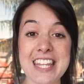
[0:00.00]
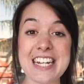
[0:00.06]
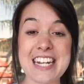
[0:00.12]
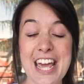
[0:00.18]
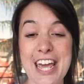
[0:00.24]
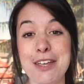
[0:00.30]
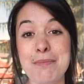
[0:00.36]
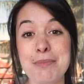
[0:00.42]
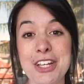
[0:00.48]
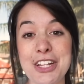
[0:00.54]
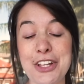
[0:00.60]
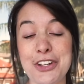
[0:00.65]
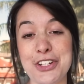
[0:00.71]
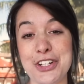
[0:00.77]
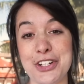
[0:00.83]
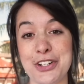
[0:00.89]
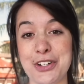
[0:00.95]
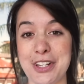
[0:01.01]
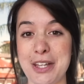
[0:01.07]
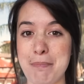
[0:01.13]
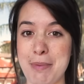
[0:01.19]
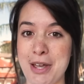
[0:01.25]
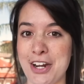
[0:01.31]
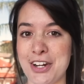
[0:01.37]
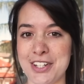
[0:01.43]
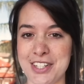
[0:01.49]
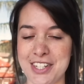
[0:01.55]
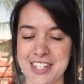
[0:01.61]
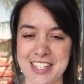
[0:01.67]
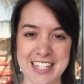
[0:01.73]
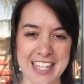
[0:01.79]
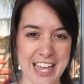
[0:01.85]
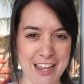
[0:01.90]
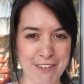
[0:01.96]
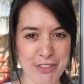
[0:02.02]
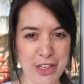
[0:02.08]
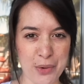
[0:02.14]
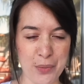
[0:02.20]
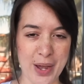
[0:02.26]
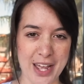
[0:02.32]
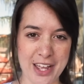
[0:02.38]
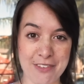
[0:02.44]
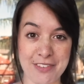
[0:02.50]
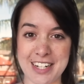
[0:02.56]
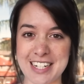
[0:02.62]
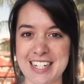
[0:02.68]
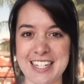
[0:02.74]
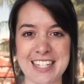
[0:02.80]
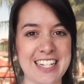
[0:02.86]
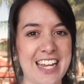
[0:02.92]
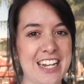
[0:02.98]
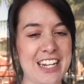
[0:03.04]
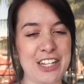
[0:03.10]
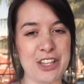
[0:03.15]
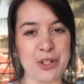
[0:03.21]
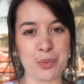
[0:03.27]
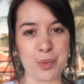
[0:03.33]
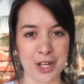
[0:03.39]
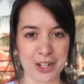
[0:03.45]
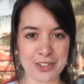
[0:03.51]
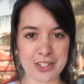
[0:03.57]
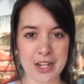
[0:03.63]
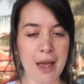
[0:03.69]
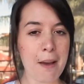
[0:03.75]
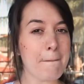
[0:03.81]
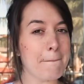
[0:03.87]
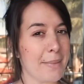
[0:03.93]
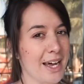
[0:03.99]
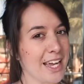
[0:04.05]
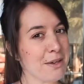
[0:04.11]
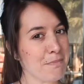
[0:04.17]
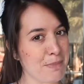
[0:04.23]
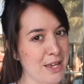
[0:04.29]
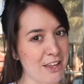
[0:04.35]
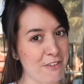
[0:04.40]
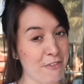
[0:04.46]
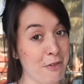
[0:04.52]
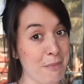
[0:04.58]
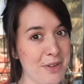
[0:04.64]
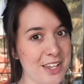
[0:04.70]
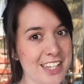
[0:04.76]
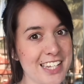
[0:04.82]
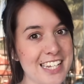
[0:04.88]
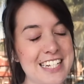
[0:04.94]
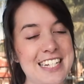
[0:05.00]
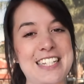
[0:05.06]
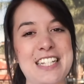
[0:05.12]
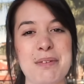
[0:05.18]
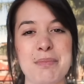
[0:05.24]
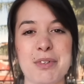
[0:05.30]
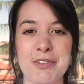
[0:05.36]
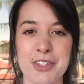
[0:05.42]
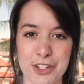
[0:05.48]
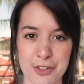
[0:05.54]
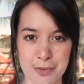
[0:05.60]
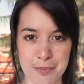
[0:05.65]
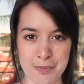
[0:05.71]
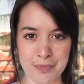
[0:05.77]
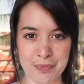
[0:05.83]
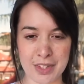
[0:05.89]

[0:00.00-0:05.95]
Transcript: The name the logical empiricists gave their way of understanding the world might be familiar to some of you.